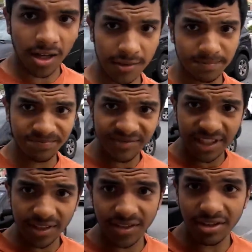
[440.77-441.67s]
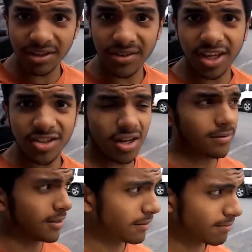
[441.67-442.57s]
Ah, serious
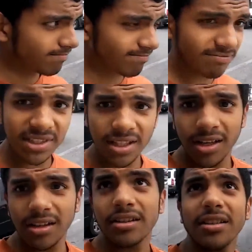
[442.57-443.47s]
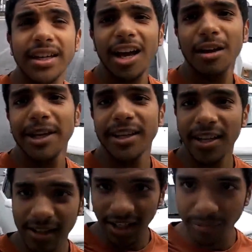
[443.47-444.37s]
deja vu. So now I'm at,
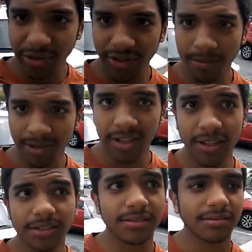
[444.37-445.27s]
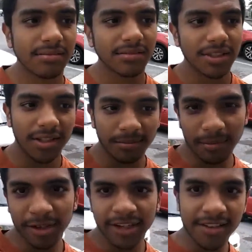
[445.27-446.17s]
at GameStop again.
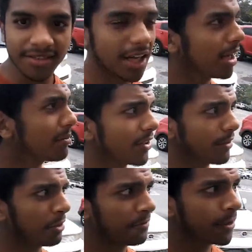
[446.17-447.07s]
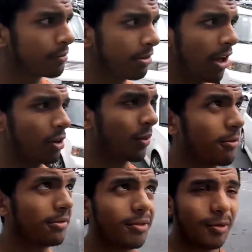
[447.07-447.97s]
Remember last time? This was my first vlog
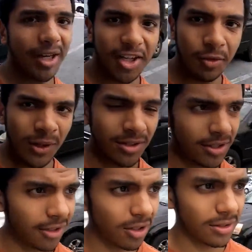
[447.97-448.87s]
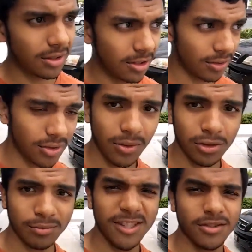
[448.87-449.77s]
when I when I went to get Naruto
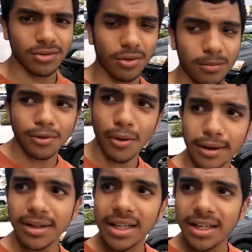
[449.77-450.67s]
Ultimate Ninja Storm 4.